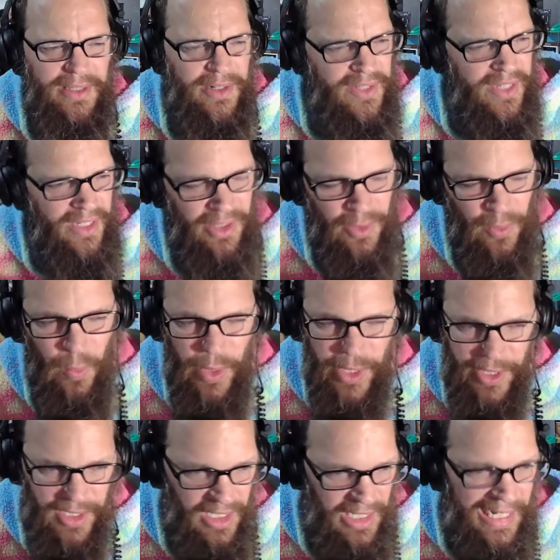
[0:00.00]
there's like little
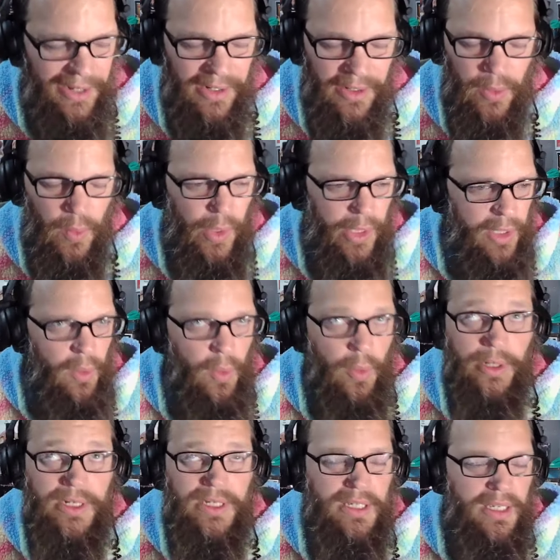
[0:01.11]
weird
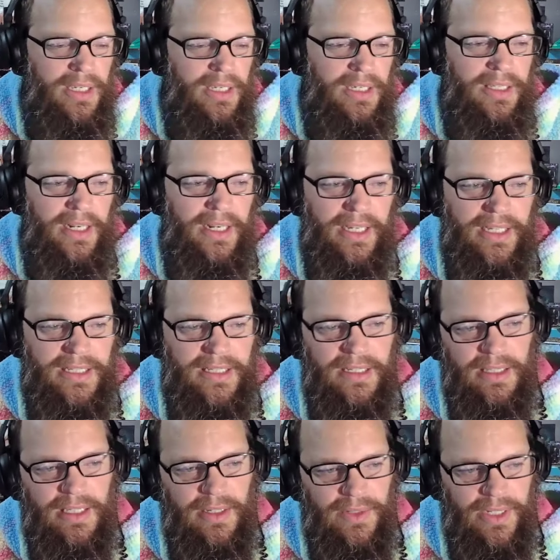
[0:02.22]
quirks that I guess
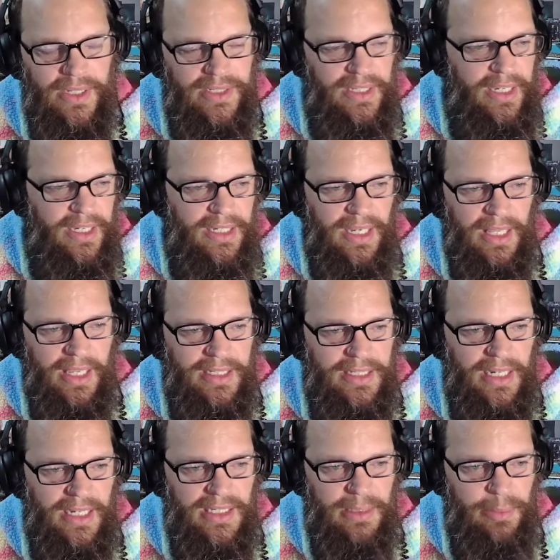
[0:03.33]
that Leo does. They like he likes to
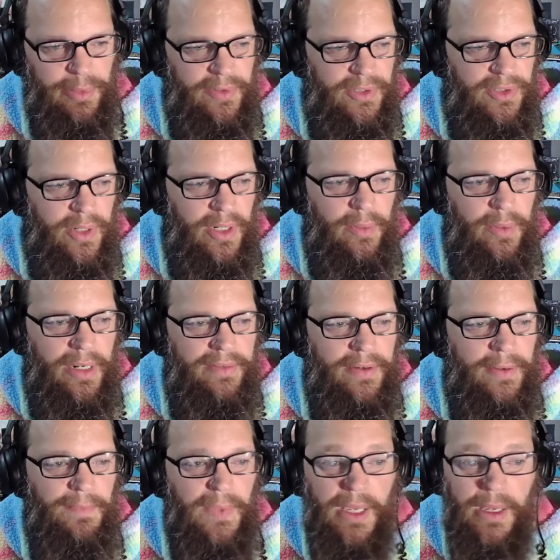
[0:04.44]
take a sip of a drink or
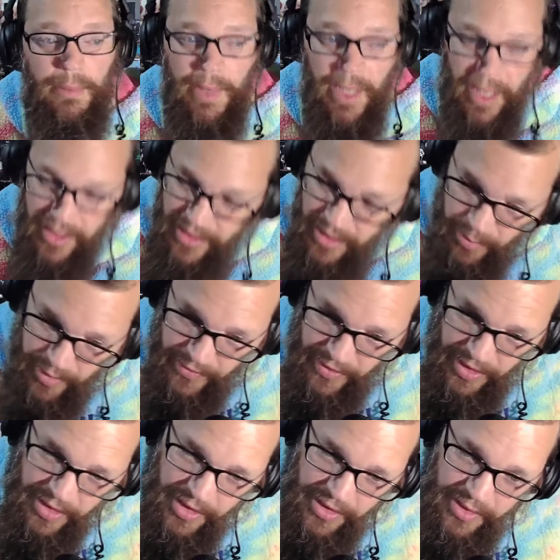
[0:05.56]
whatever. And then we
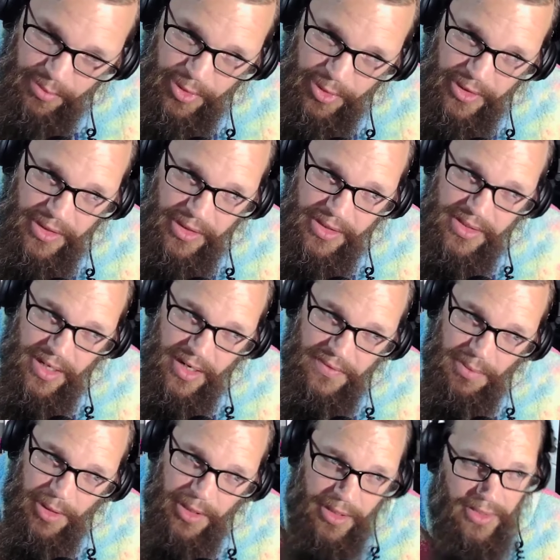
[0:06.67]
find out that Brittany is off
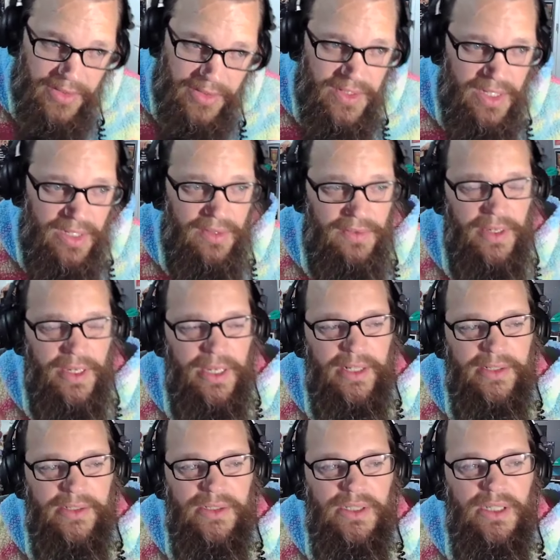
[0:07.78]
the market herself,
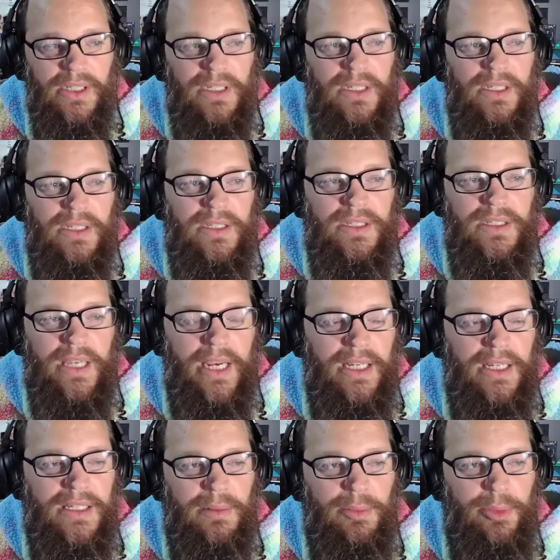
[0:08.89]
and she is
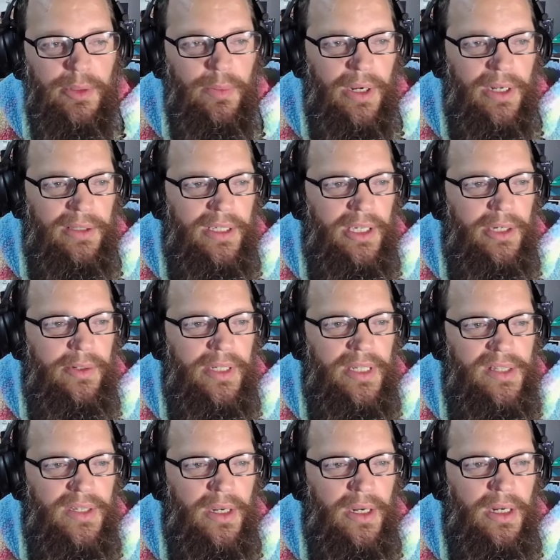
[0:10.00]
dating someone while Leo
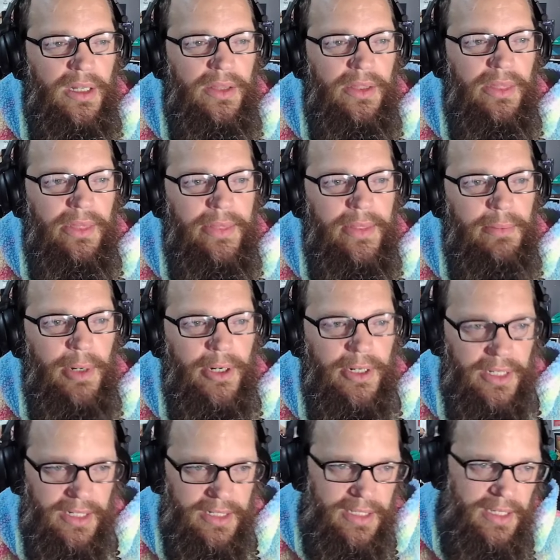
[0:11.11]
is on the
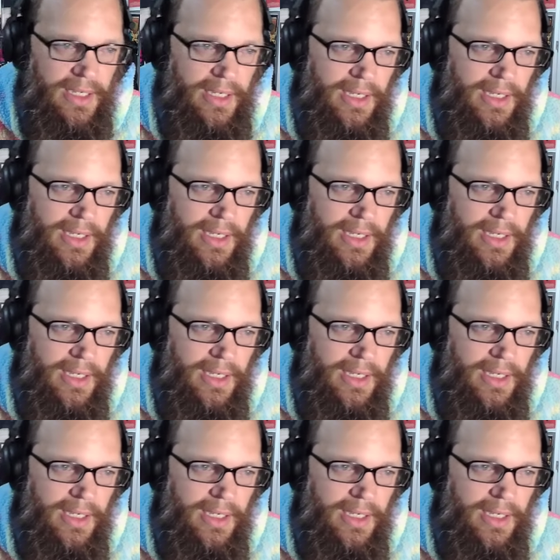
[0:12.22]
market.